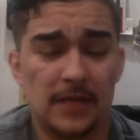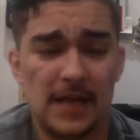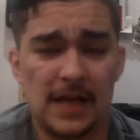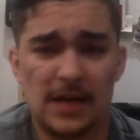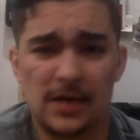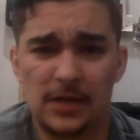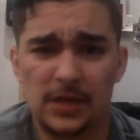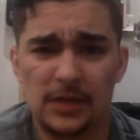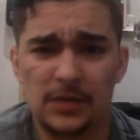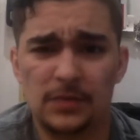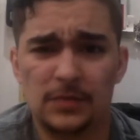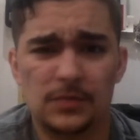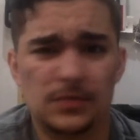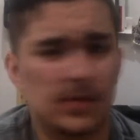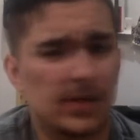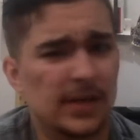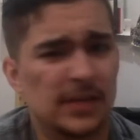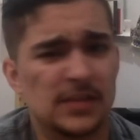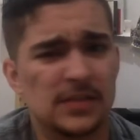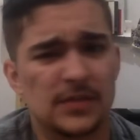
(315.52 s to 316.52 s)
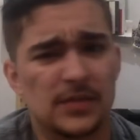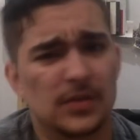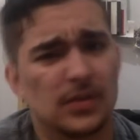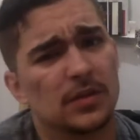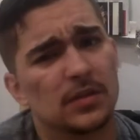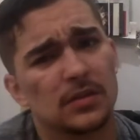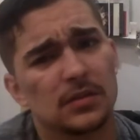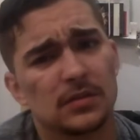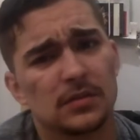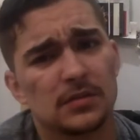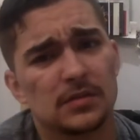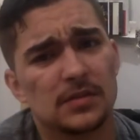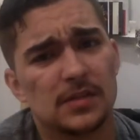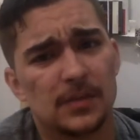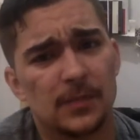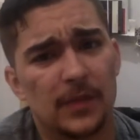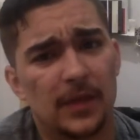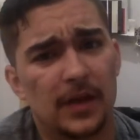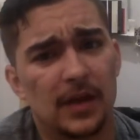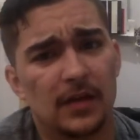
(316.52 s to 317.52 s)
How do you transfer
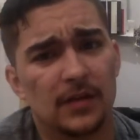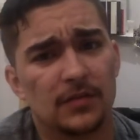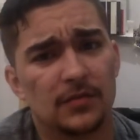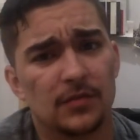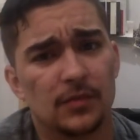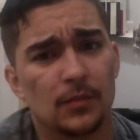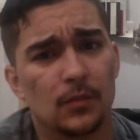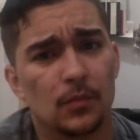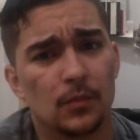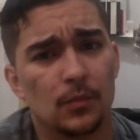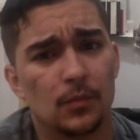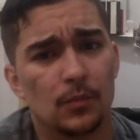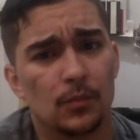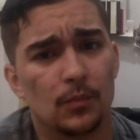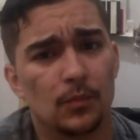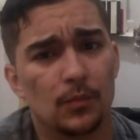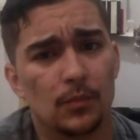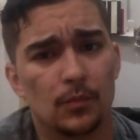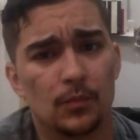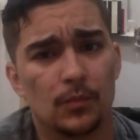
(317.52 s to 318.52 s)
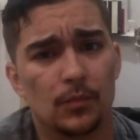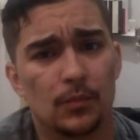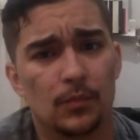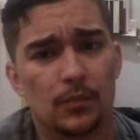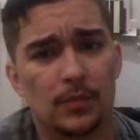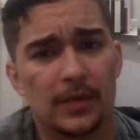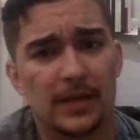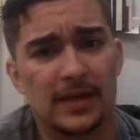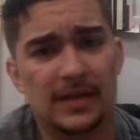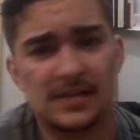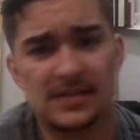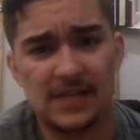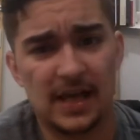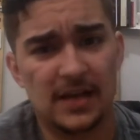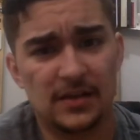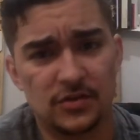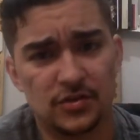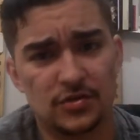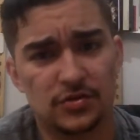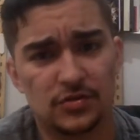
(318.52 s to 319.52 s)
something from like a
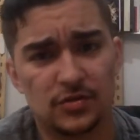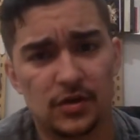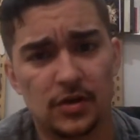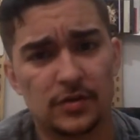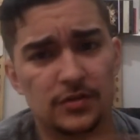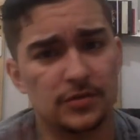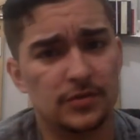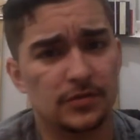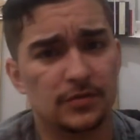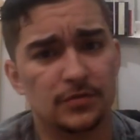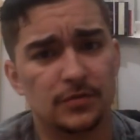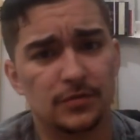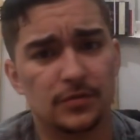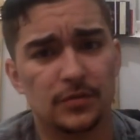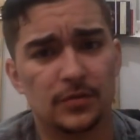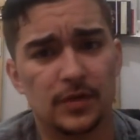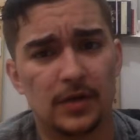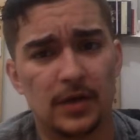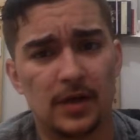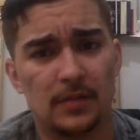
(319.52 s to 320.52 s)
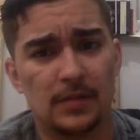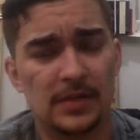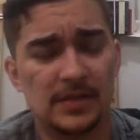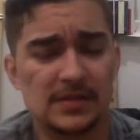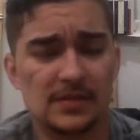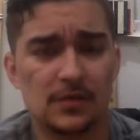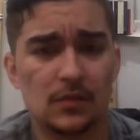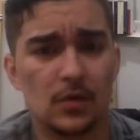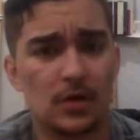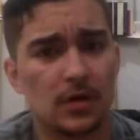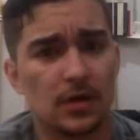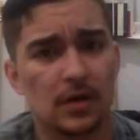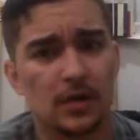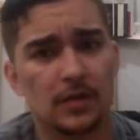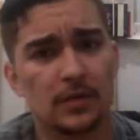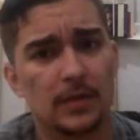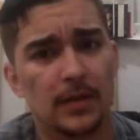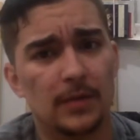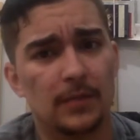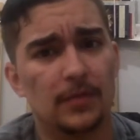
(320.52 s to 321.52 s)
sketch onto a piece of
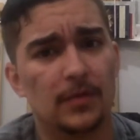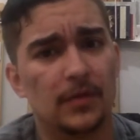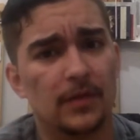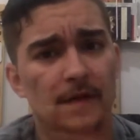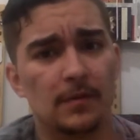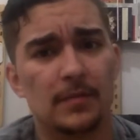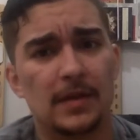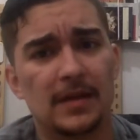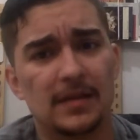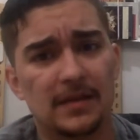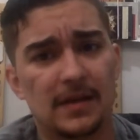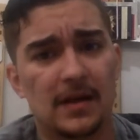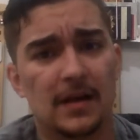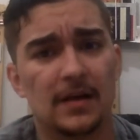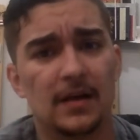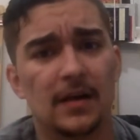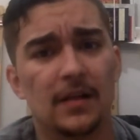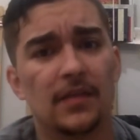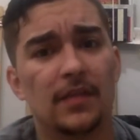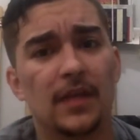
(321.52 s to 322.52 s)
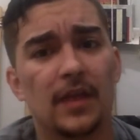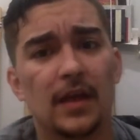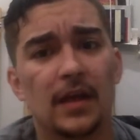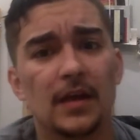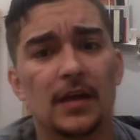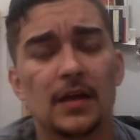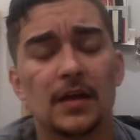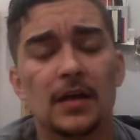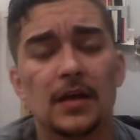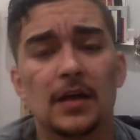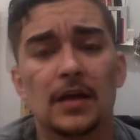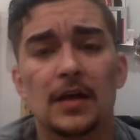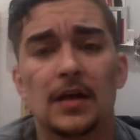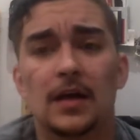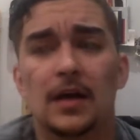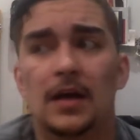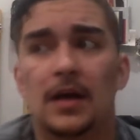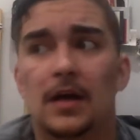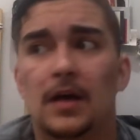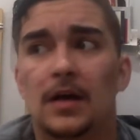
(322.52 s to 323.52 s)
watercolor paper and then make that a thing?
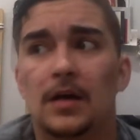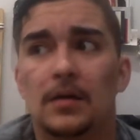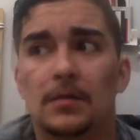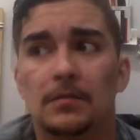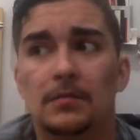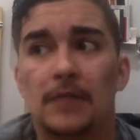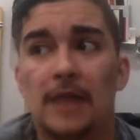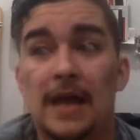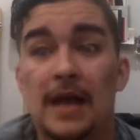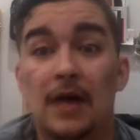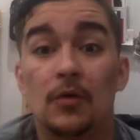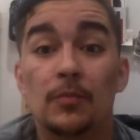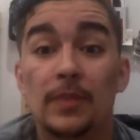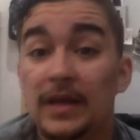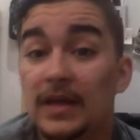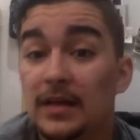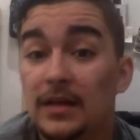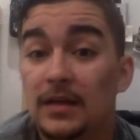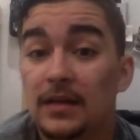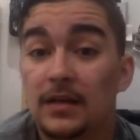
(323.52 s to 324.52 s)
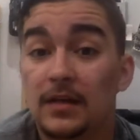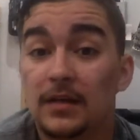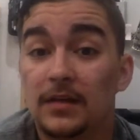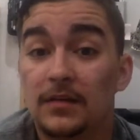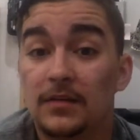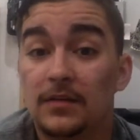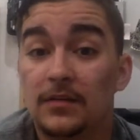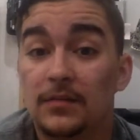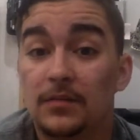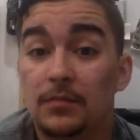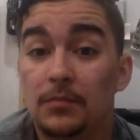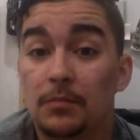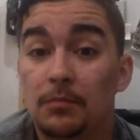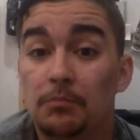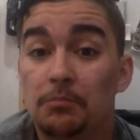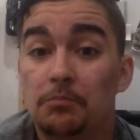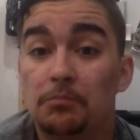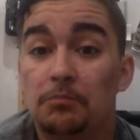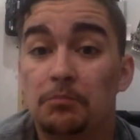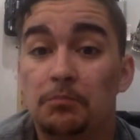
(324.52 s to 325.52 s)
How big is
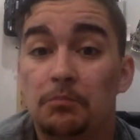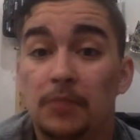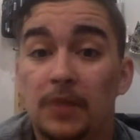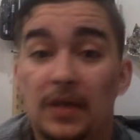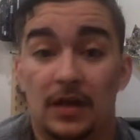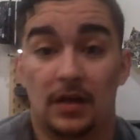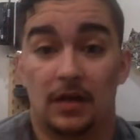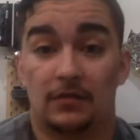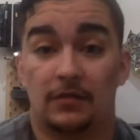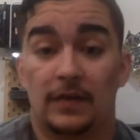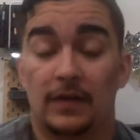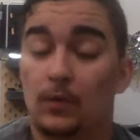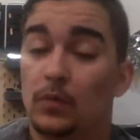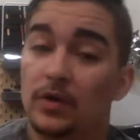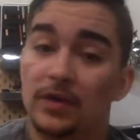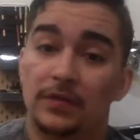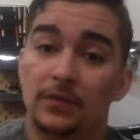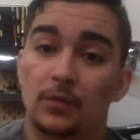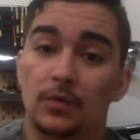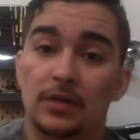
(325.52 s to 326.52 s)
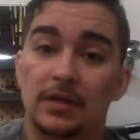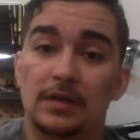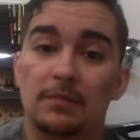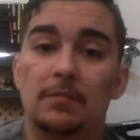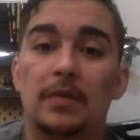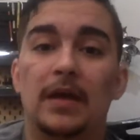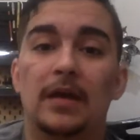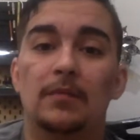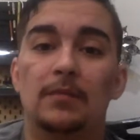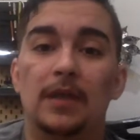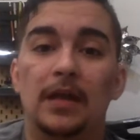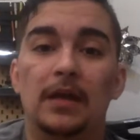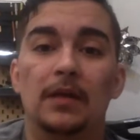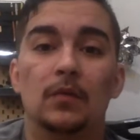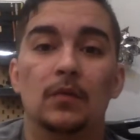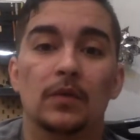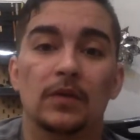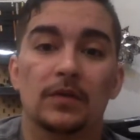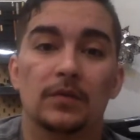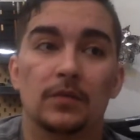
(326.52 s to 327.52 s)
big enough? Like, what does working big
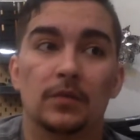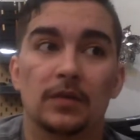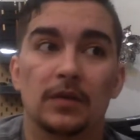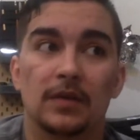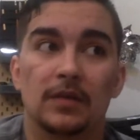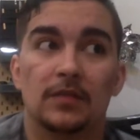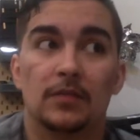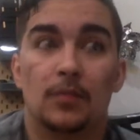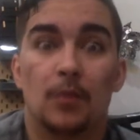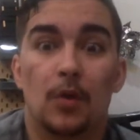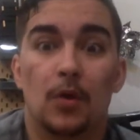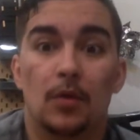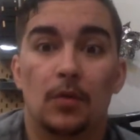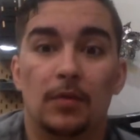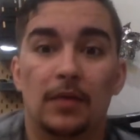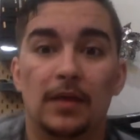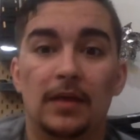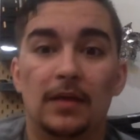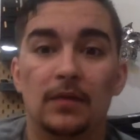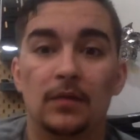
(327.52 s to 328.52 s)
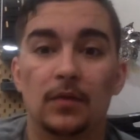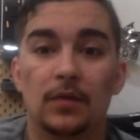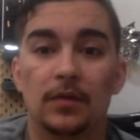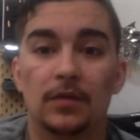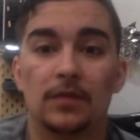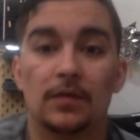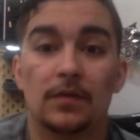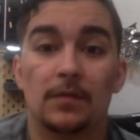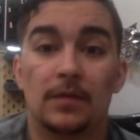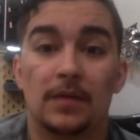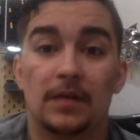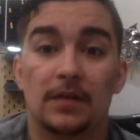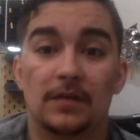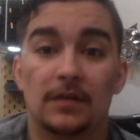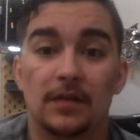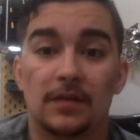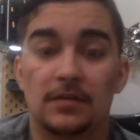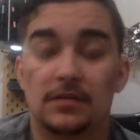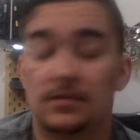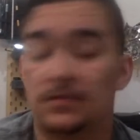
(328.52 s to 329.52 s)
mean? What does working small mean? What are thumbnail
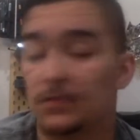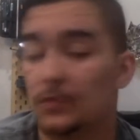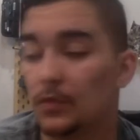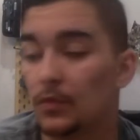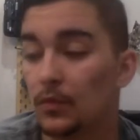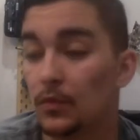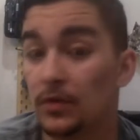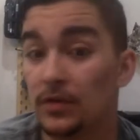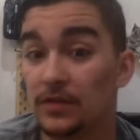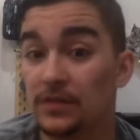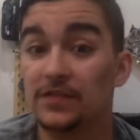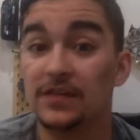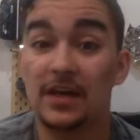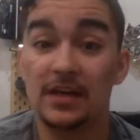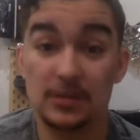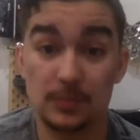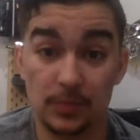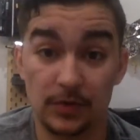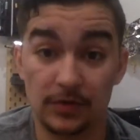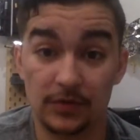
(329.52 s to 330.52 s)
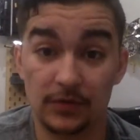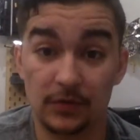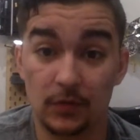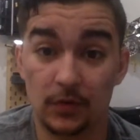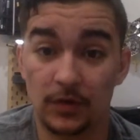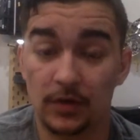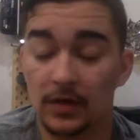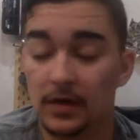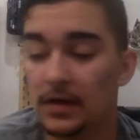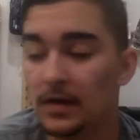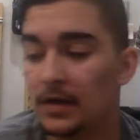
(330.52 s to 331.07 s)
sketches for? What are sketchbooks for?